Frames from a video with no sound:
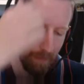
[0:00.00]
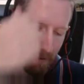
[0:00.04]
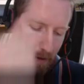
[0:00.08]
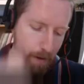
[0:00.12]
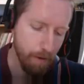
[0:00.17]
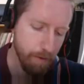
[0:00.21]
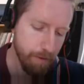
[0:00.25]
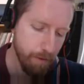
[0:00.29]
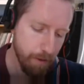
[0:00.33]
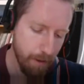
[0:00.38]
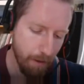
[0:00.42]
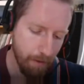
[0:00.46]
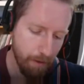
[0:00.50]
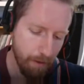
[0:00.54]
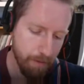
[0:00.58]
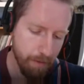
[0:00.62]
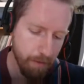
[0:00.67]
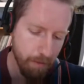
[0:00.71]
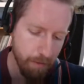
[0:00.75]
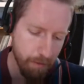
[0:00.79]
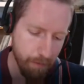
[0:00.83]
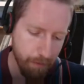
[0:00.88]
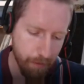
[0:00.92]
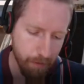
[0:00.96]
So
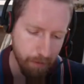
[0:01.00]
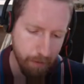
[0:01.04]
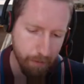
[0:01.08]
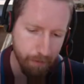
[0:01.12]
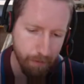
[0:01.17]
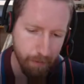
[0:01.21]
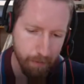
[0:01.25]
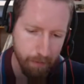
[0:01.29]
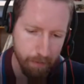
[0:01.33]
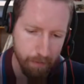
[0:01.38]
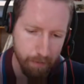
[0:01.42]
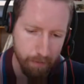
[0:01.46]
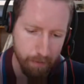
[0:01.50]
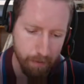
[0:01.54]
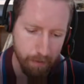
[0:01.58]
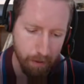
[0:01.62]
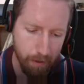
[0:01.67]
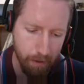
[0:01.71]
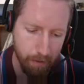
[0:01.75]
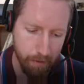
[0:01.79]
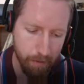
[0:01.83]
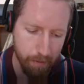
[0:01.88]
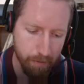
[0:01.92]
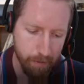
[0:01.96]
there's a few different
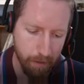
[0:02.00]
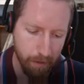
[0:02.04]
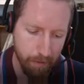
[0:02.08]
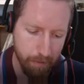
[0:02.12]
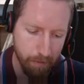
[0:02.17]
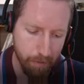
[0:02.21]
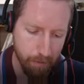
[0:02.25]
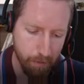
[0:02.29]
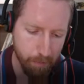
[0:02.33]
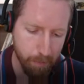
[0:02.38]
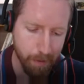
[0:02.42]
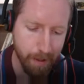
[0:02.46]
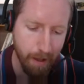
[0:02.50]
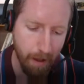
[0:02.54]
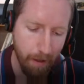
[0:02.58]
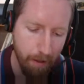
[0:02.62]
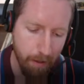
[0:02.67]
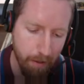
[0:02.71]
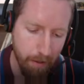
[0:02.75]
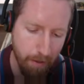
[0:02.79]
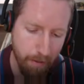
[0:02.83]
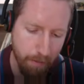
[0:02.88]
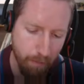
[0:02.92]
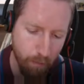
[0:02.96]
use cases, but
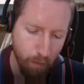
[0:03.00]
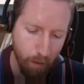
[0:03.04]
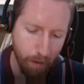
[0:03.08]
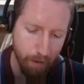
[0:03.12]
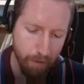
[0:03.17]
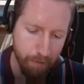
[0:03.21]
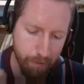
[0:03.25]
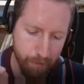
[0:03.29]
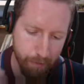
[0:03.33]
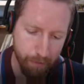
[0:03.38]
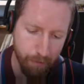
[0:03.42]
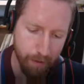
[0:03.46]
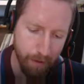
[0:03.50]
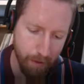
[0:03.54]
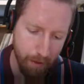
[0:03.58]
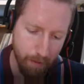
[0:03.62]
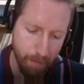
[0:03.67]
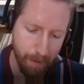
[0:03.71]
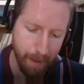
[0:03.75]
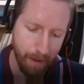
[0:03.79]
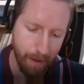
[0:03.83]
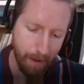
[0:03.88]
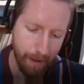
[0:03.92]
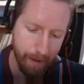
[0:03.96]
what it's really
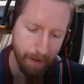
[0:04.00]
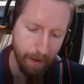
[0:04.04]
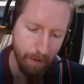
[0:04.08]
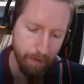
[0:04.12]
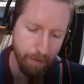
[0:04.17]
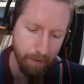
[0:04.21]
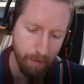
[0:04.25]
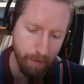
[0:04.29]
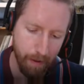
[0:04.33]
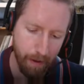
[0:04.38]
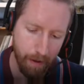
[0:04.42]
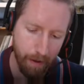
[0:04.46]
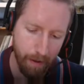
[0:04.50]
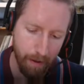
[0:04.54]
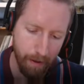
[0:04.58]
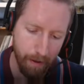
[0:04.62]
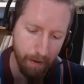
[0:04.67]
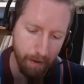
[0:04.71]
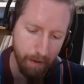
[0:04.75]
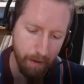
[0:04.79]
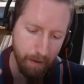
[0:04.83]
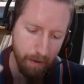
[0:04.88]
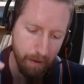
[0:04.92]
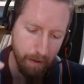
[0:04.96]
about, I guess, at that
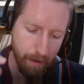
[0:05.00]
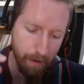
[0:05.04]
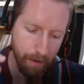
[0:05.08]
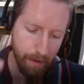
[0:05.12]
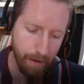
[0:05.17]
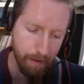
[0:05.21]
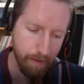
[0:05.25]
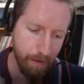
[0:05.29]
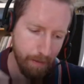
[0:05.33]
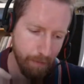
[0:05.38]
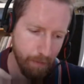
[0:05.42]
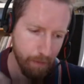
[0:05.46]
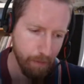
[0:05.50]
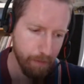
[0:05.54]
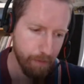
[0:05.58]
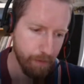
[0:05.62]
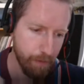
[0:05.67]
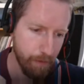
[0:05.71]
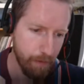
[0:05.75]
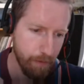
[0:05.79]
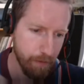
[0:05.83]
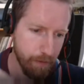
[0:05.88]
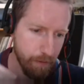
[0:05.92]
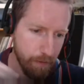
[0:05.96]
high level
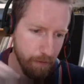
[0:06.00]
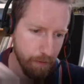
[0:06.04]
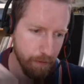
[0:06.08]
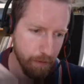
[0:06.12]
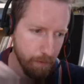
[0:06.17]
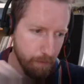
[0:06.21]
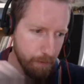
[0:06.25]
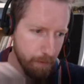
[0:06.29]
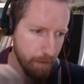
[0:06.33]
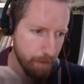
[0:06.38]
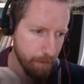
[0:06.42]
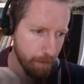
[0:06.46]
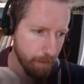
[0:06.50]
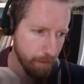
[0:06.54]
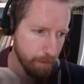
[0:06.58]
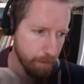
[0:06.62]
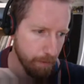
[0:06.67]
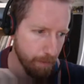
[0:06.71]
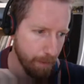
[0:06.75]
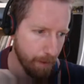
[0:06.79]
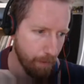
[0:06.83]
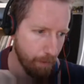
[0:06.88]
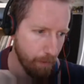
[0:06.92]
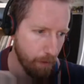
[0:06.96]
for insurance companies, it's
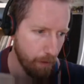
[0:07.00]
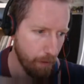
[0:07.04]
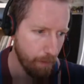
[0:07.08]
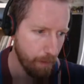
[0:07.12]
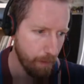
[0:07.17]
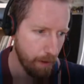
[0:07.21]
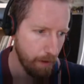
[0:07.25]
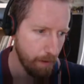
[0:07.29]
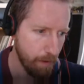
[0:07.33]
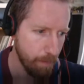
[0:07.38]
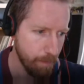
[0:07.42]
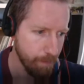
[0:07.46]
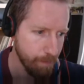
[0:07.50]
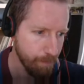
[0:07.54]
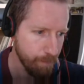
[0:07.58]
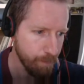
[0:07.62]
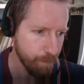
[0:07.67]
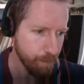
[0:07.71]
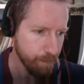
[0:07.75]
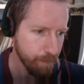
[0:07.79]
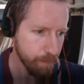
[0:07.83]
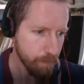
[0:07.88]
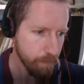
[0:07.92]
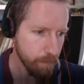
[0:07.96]
about knowing,
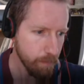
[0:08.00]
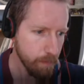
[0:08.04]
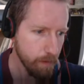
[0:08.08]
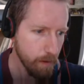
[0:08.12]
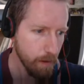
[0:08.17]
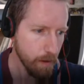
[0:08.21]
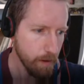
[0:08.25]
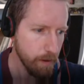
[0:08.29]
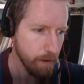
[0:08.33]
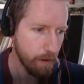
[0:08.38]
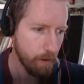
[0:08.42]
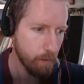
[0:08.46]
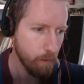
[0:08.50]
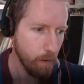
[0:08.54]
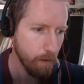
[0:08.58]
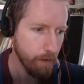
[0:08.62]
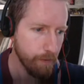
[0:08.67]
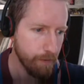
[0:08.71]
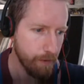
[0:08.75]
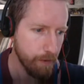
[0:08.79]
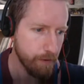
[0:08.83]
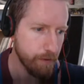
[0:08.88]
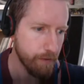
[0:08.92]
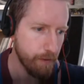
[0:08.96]
what
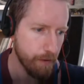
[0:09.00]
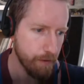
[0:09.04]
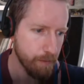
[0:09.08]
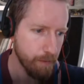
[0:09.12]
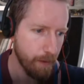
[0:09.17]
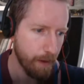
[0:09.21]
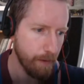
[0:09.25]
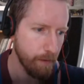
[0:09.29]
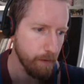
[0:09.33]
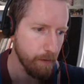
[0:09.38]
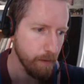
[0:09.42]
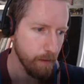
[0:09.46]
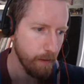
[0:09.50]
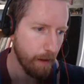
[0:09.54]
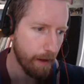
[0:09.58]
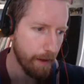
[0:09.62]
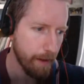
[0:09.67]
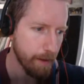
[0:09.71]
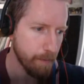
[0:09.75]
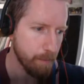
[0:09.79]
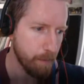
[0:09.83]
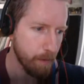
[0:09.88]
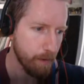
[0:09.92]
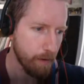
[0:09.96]
the future risk might look
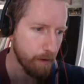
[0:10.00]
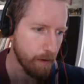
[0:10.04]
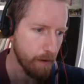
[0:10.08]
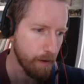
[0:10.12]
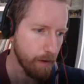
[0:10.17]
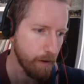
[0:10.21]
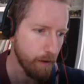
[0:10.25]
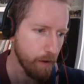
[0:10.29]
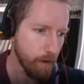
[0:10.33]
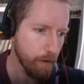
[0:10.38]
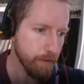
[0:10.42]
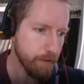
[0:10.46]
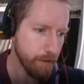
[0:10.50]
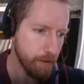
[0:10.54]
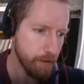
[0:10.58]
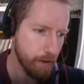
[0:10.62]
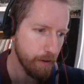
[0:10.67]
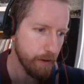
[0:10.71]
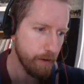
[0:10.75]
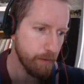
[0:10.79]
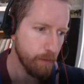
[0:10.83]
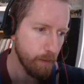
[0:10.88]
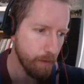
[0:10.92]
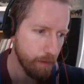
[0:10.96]
like, but also
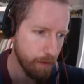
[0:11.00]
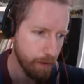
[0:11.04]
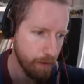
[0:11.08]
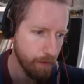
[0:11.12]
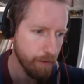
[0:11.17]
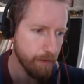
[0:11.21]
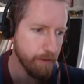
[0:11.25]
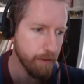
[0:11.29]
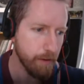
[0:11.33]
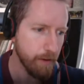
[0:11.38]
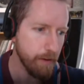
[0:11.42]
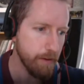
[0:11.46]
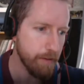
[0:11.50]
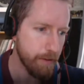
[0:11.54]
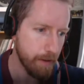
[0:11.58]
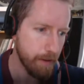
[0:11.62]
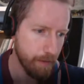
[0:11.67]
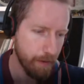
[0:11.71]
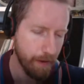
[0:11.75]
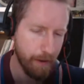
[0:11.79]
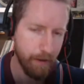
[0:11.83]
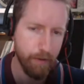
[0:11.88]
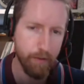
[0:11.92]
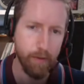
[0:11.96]
knowing what the uncertainty
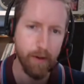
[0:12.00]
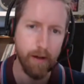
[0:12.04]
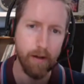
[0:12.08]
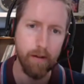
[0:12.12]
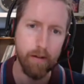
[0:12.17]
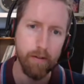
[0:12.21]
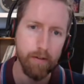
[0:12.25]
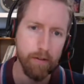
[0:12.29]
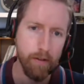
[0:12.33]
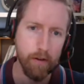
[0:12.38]
of that as well.